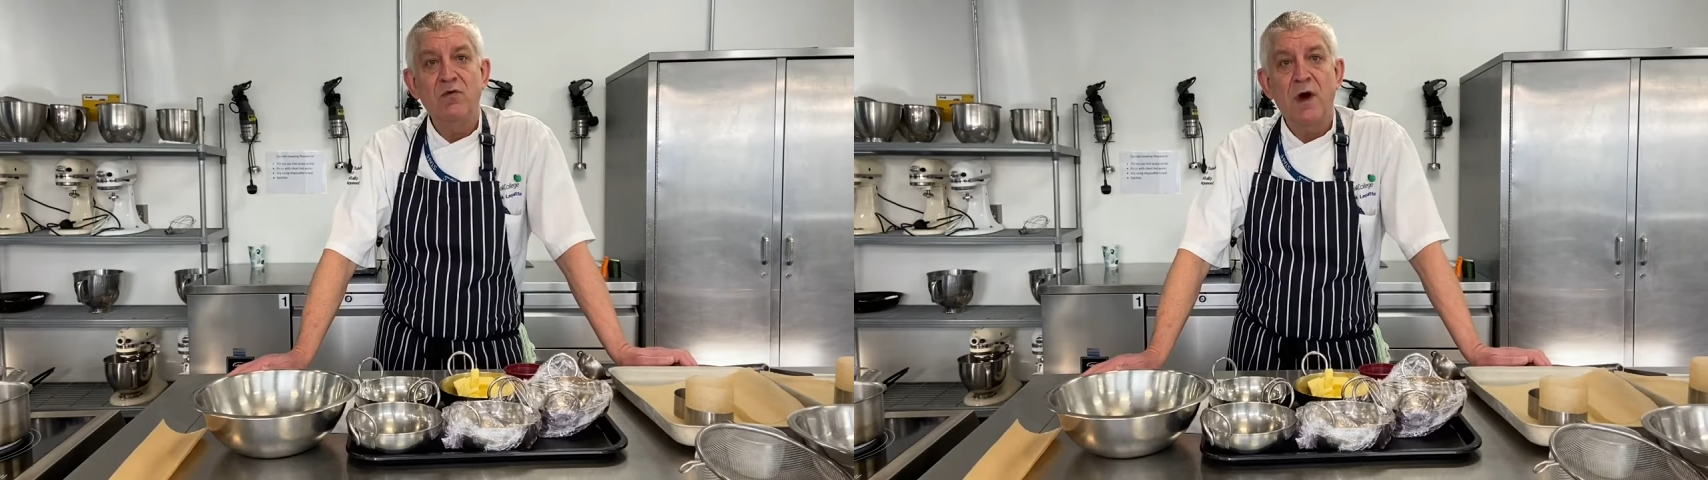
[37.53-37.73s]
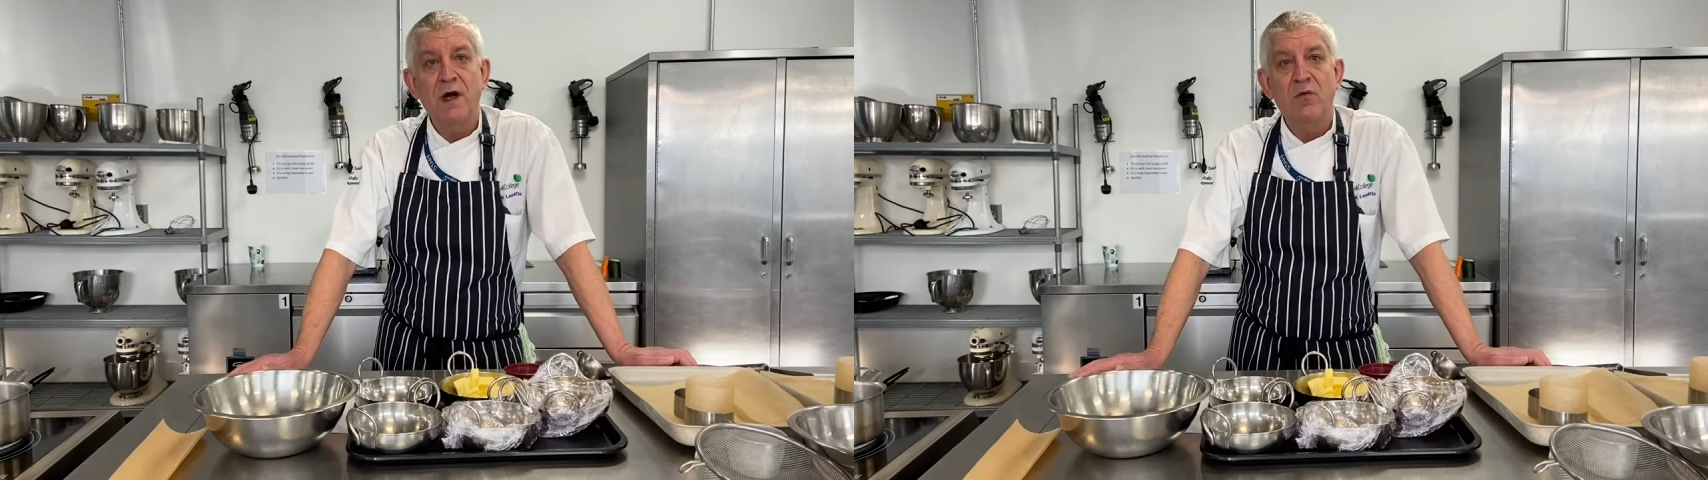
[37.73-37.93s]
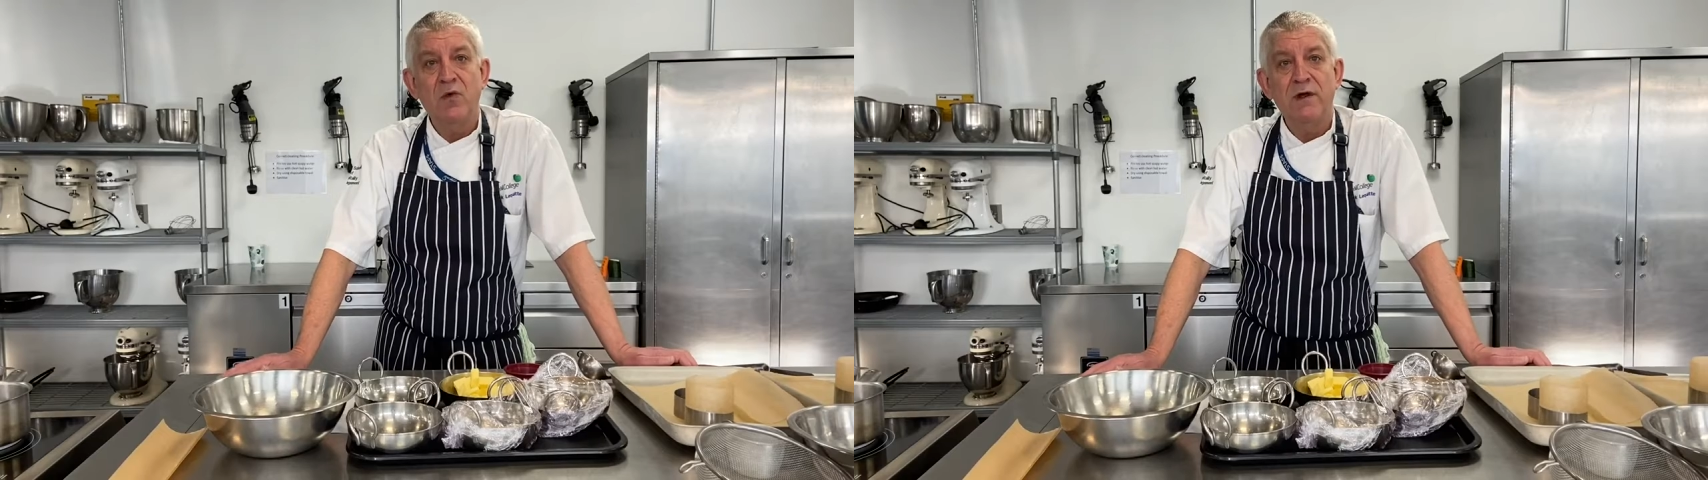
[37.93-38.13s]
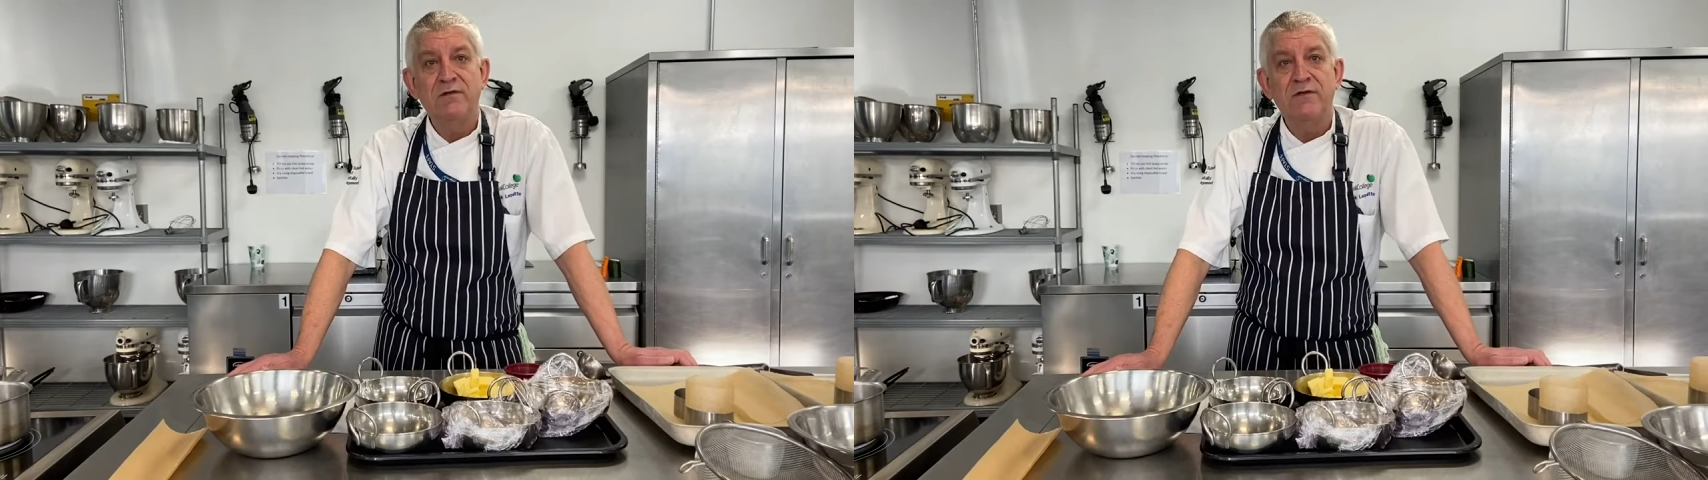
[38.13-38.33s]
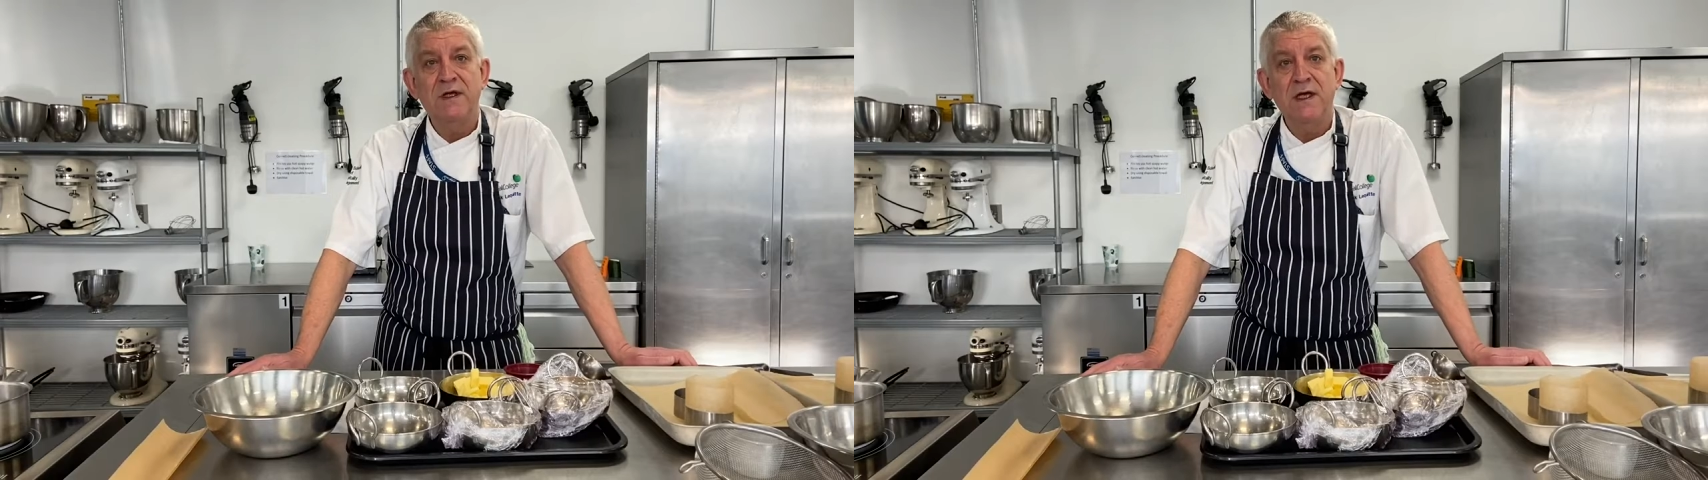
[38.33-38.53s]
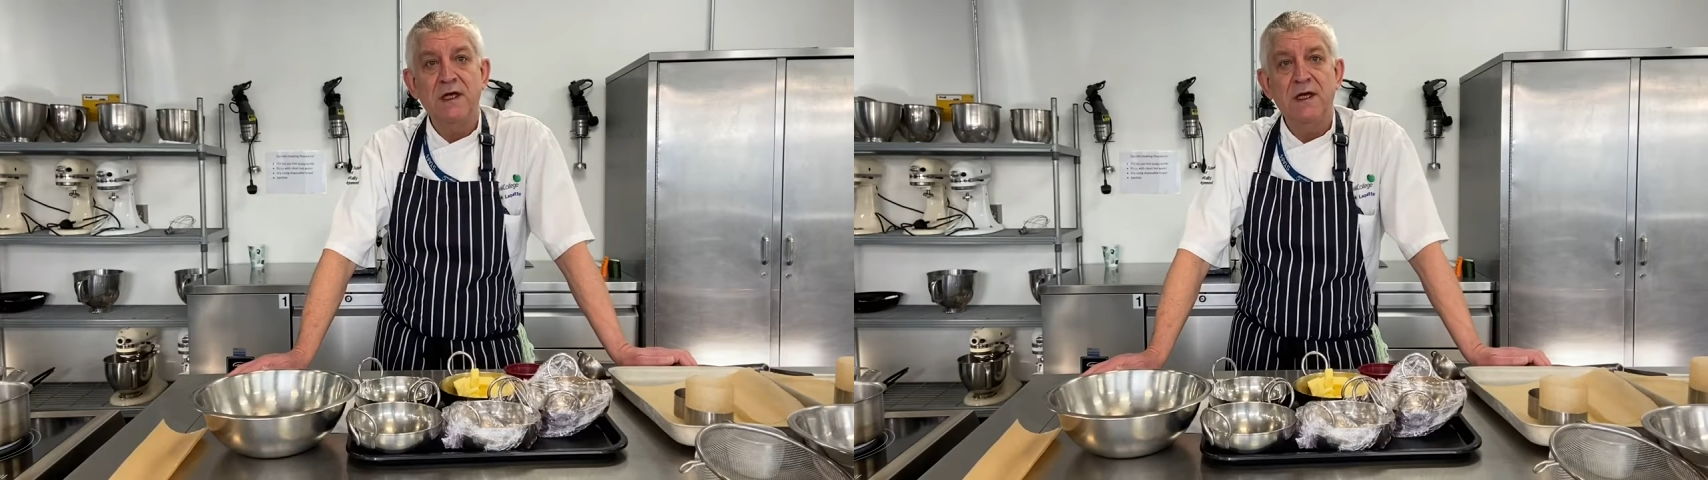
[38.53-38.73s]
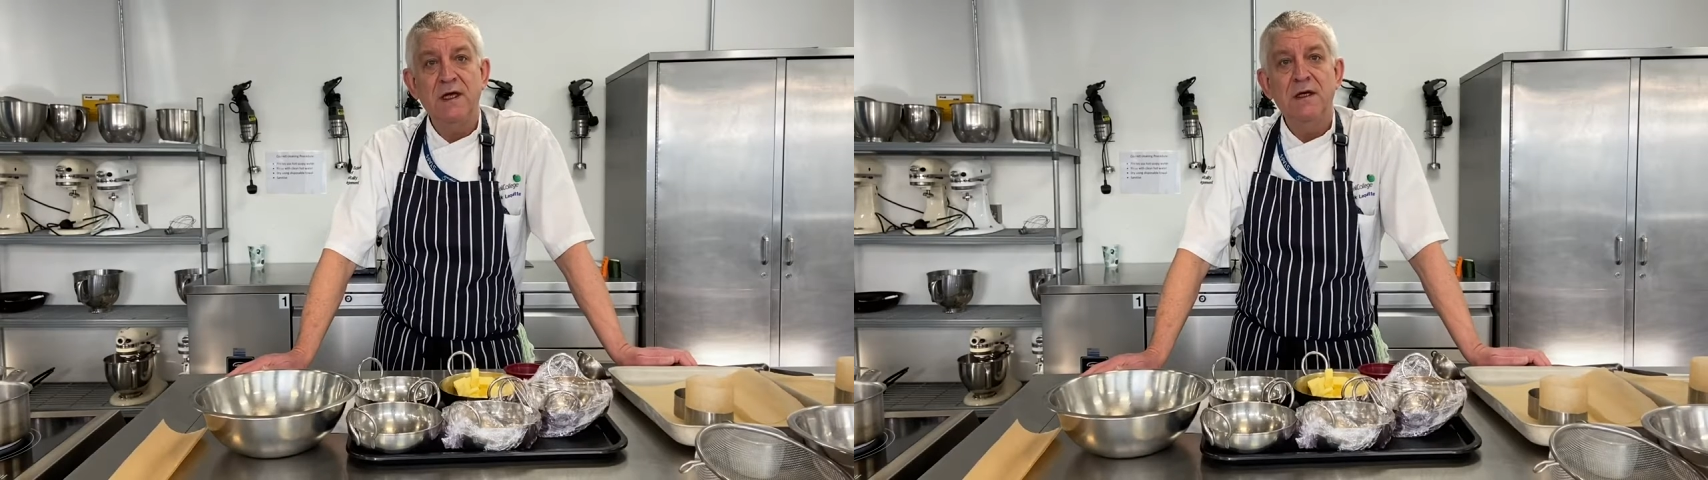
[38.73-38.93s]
well with the